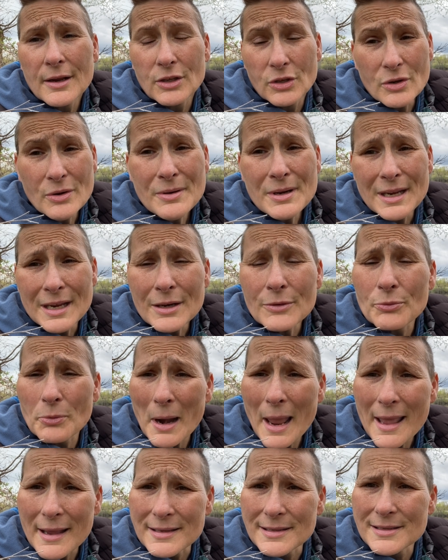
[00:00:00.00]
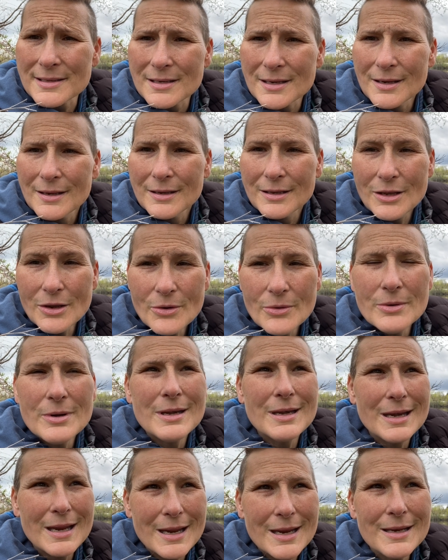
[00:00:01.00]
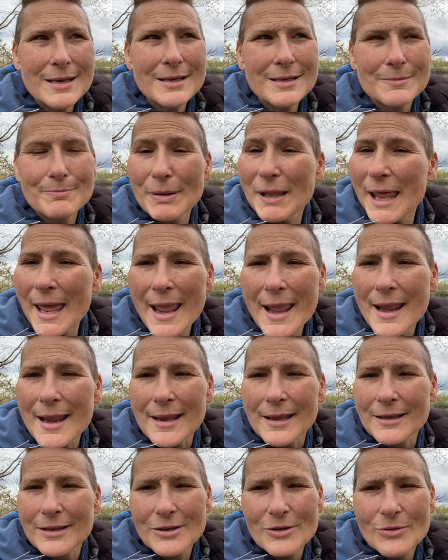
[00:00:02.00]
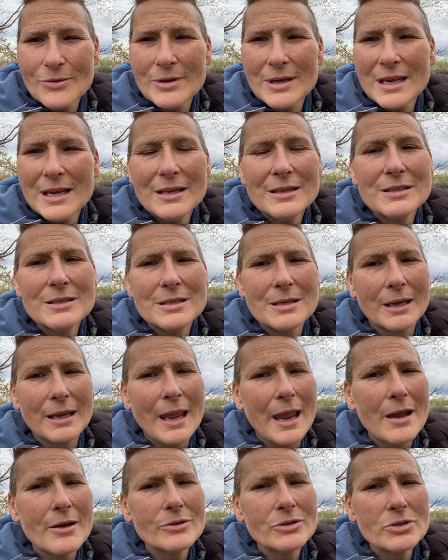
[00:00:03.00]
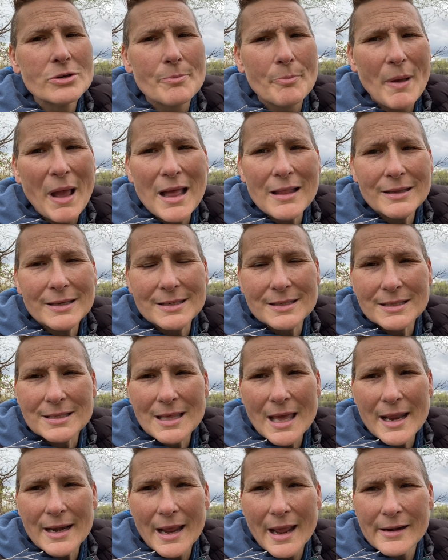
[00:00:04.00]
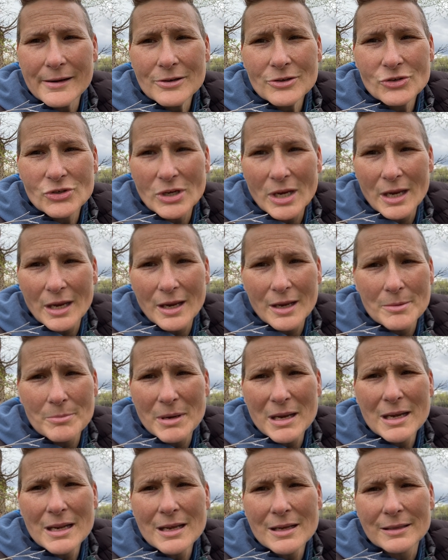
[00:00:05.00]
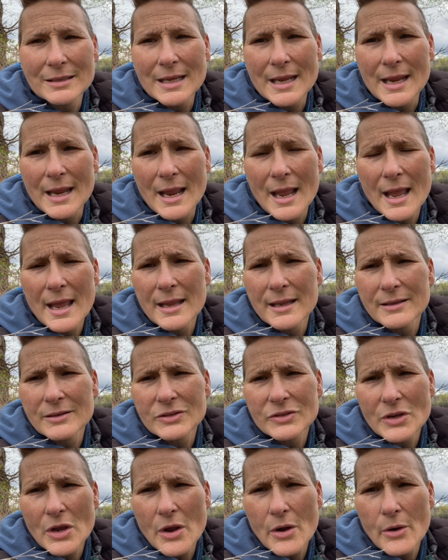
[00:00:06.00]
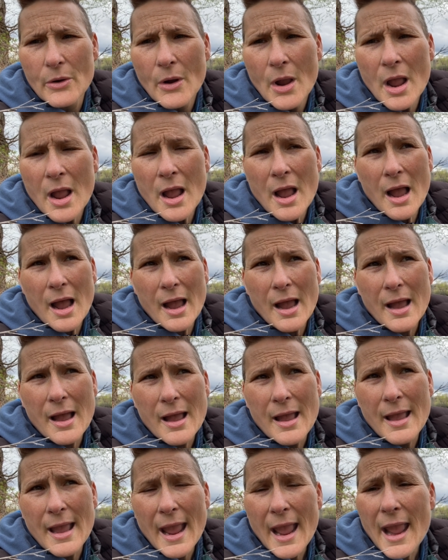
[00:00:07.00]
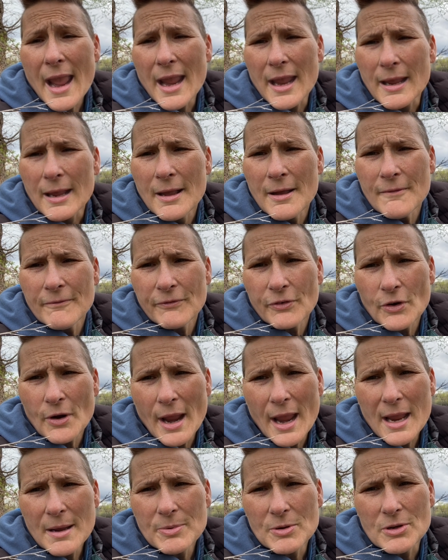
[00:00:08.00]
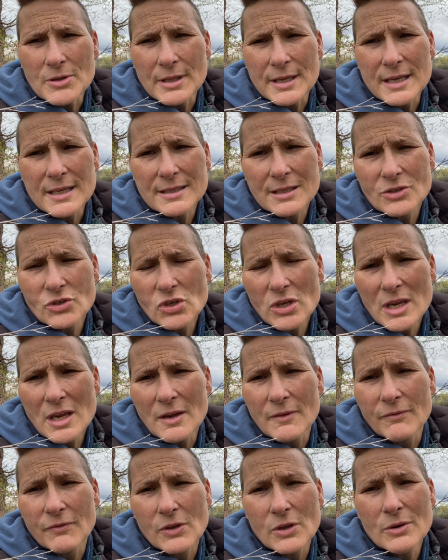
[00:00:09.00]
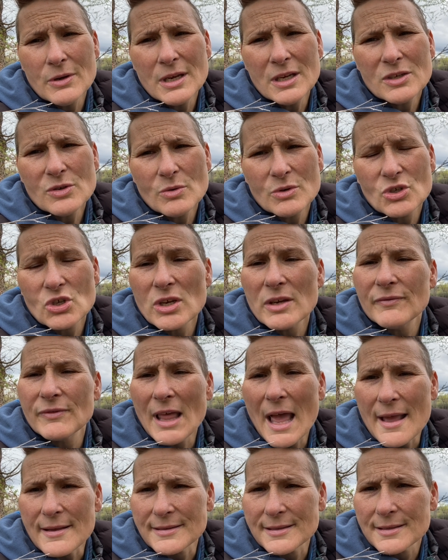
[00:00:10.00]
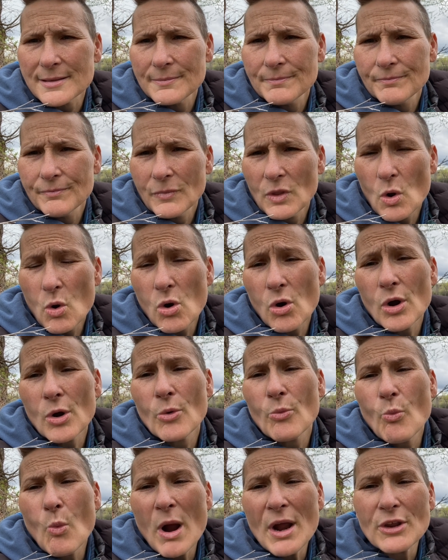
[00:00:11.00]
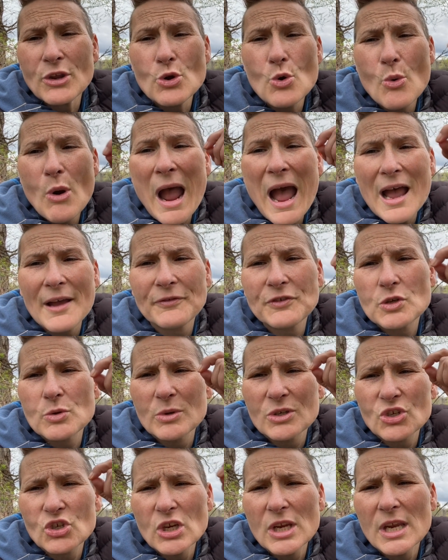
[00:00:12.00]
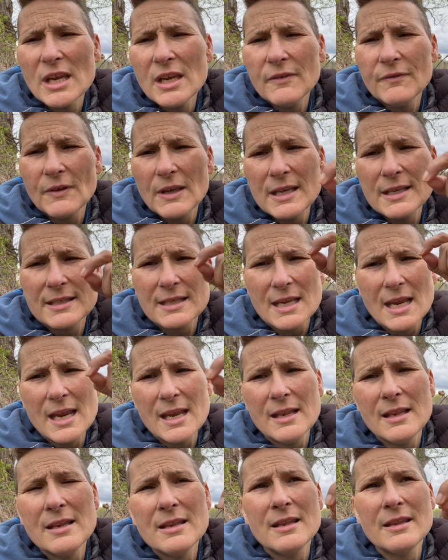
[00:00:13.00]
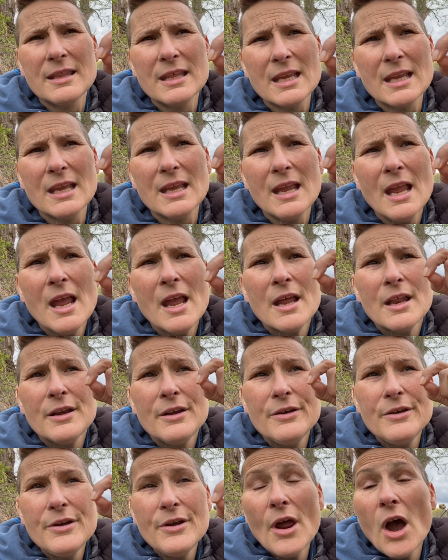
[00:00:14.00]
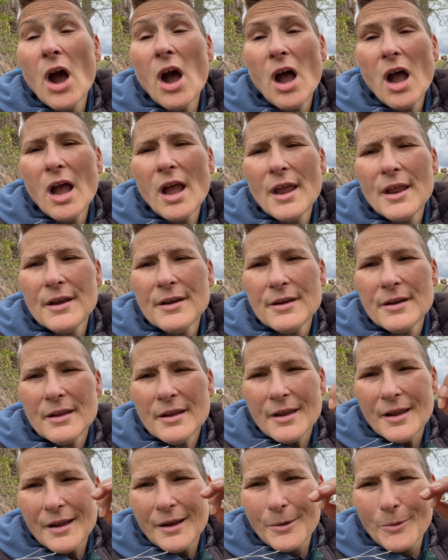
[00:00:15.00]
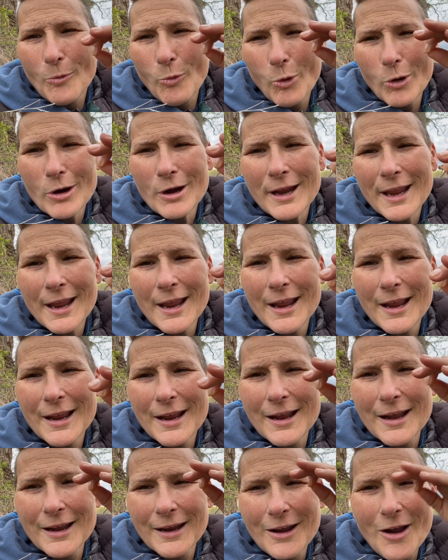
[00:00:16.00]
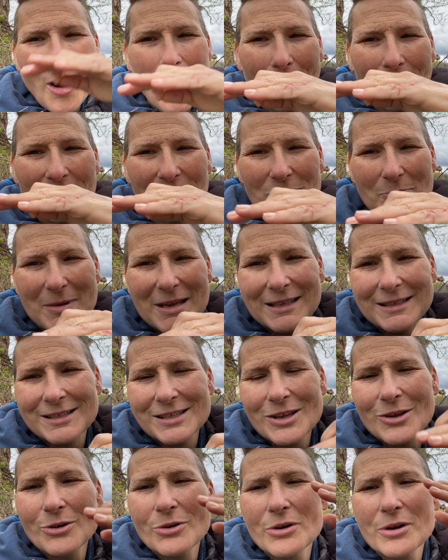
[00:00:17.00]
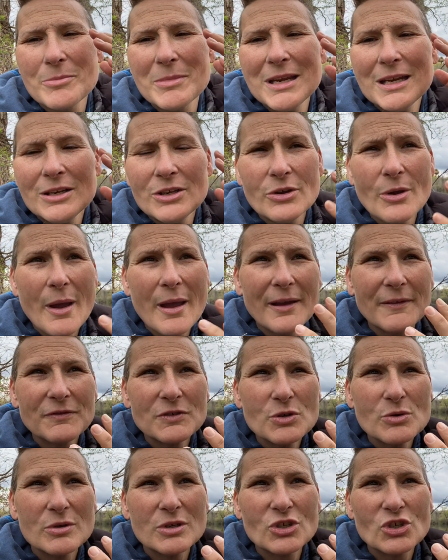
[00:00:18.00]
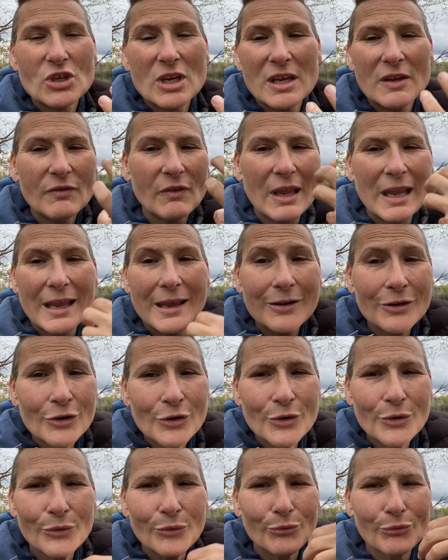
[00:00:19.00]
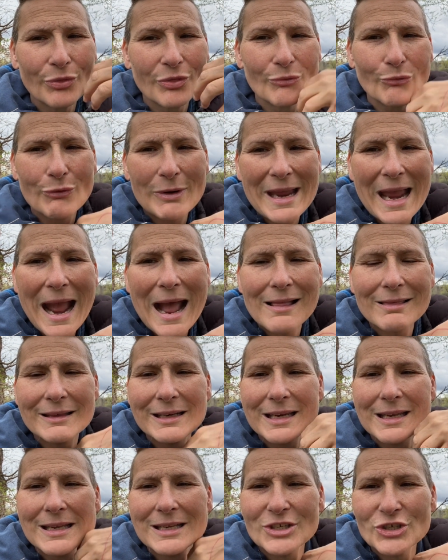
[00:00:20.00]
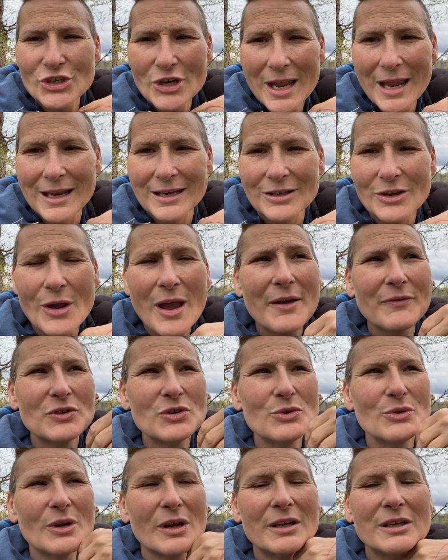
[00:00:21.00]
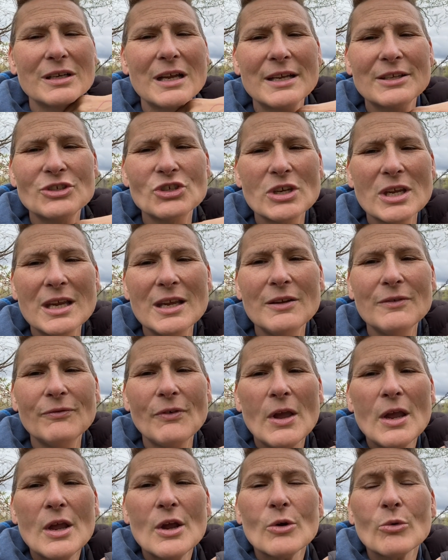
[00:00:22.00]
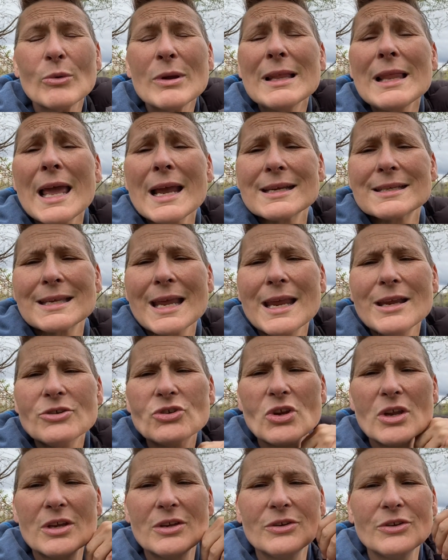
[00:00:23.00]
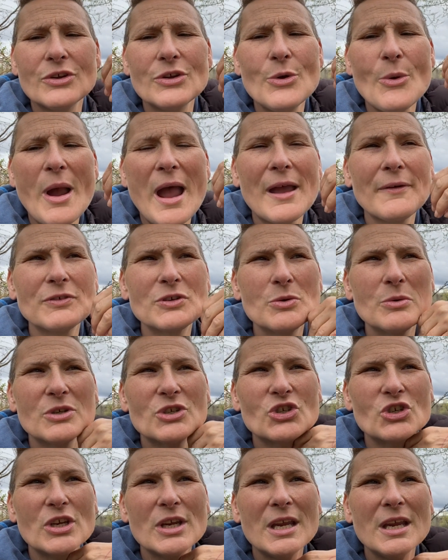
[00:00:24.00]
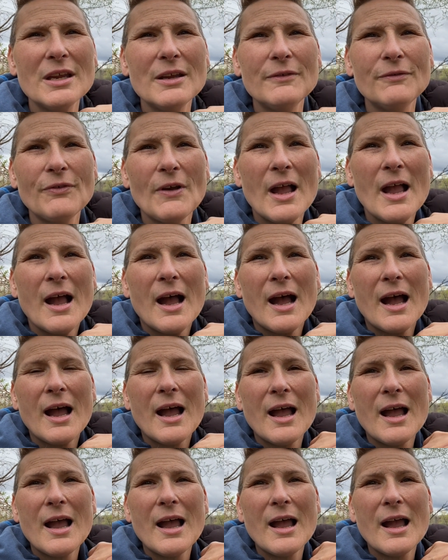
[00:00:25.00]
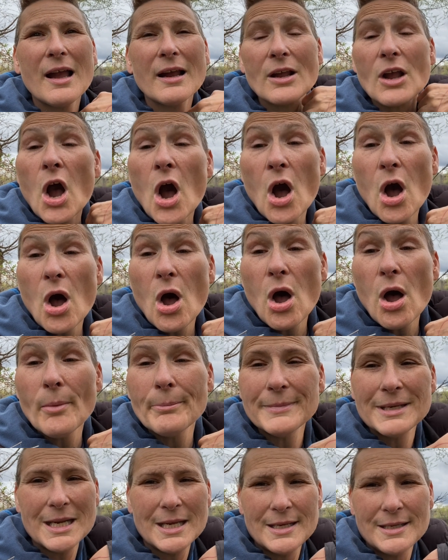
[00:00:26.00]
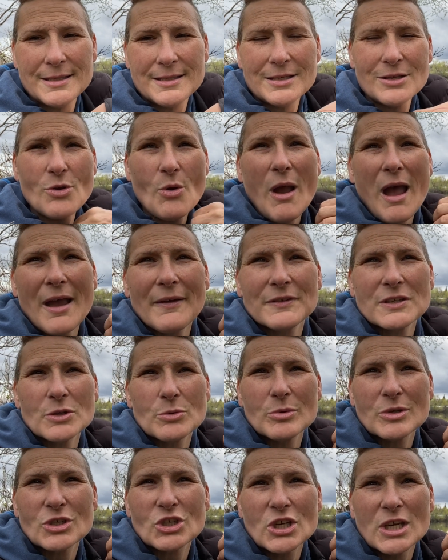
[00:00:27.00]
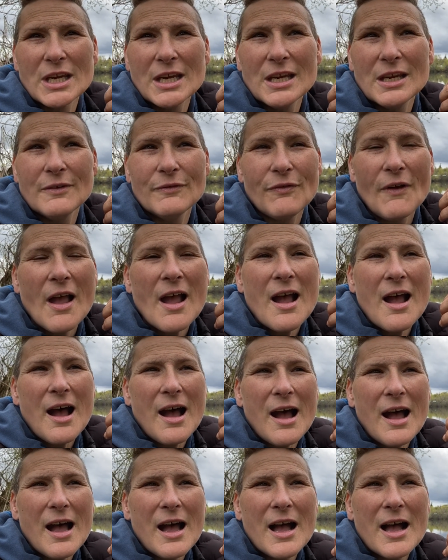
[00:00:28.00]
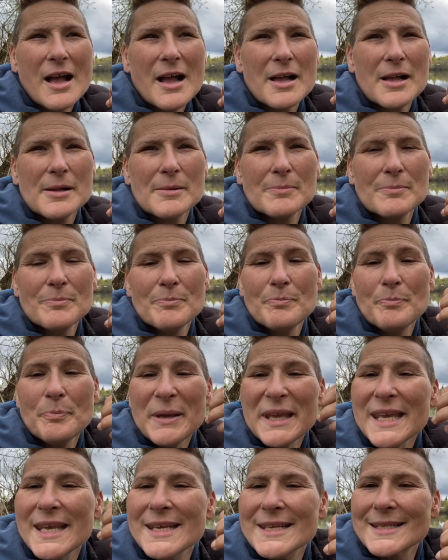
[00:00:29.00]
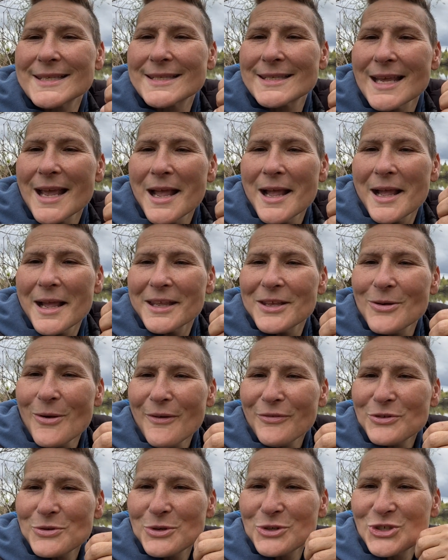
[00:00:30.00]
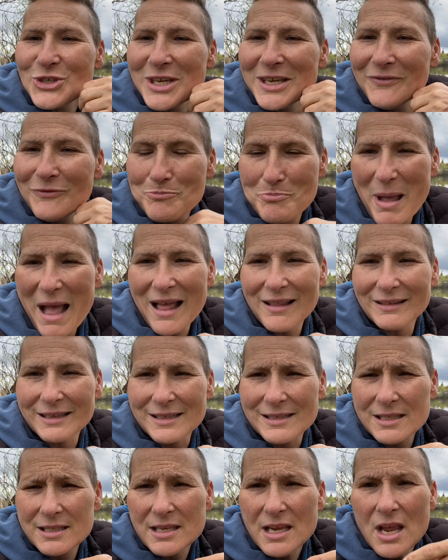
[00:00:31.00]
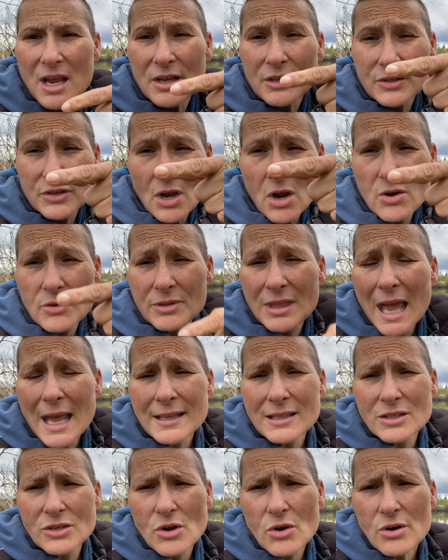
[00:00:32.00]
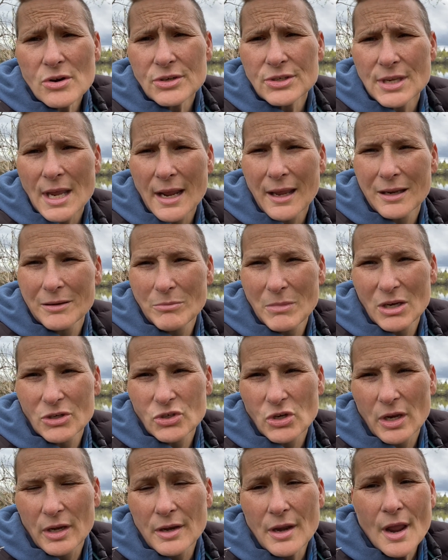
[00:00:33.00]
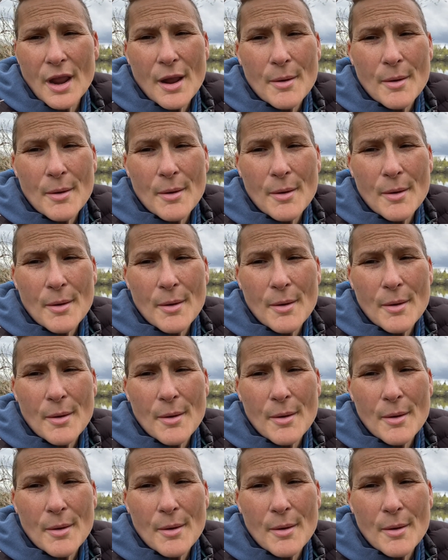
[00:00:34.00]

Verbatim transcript: you need rest. You need play. You need to counterbalance that energy immediately. And so, A for able is achieve. You need to achieve less or what you have to achieve is in the non working accomplishments. You know what I mean? You have to achieve inner reality shit. You have to achieve relaxation. You have to achieve uh, calmness. You have to achieve um, peace. You have to achieve balance. So that's your second mission.